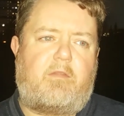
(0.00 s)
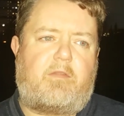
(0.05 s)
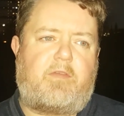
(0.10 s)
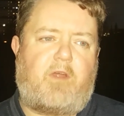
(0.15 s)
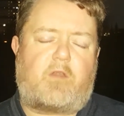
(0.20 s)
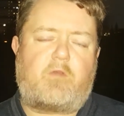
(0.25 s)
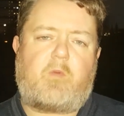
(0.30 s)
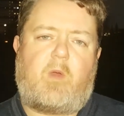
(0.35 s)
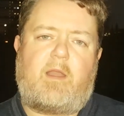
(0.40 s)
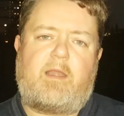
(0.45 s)

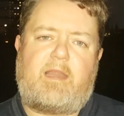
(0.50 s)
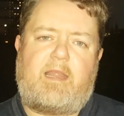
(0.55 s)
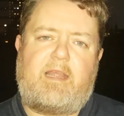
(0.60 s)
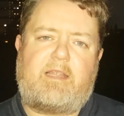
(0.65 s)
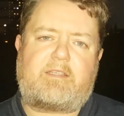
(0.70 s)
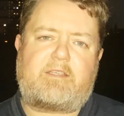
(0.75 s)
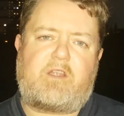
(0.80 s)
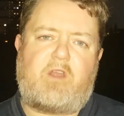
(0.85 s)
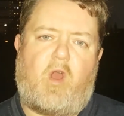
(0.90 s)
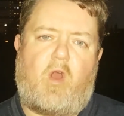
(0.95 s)
third one
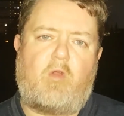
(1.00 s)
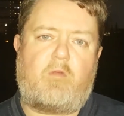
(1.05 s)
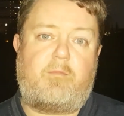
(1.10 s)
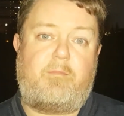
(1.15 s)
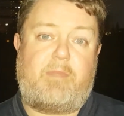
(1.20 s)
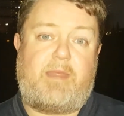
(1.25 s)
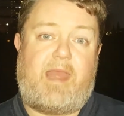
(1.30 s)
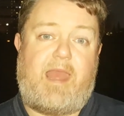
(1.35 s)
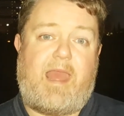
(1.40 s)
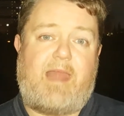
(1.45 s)
is called
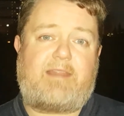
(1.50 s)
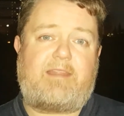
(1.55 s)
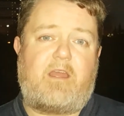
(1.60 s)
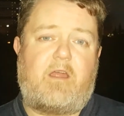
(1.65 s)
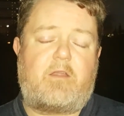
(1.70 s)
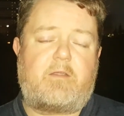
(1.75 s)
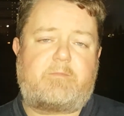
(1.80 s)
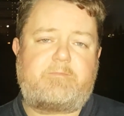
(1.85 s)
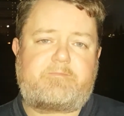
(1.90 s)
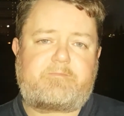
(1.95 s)

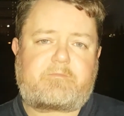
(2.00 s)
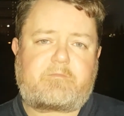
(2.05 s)
MeetEdgar.